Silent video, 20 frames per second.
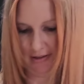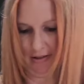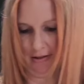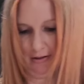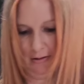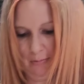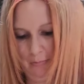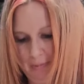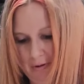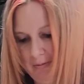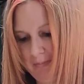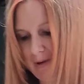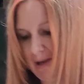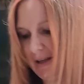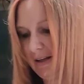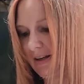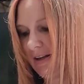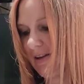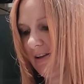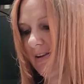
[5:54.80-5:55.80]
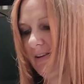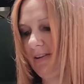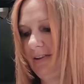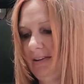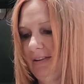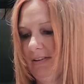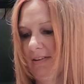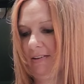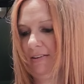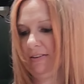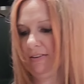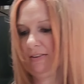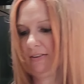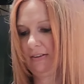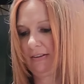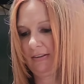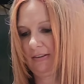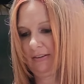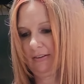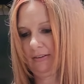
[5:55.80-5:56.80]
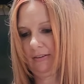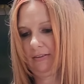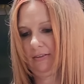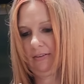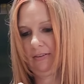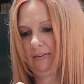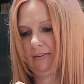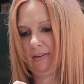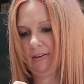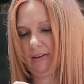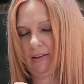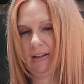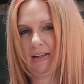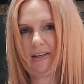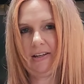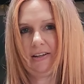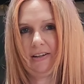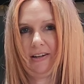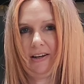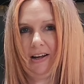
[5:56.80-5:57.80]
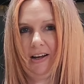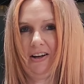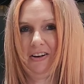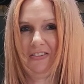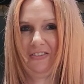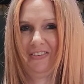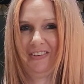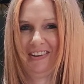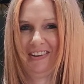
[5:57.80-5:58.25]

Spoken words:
to put back on than to get it off.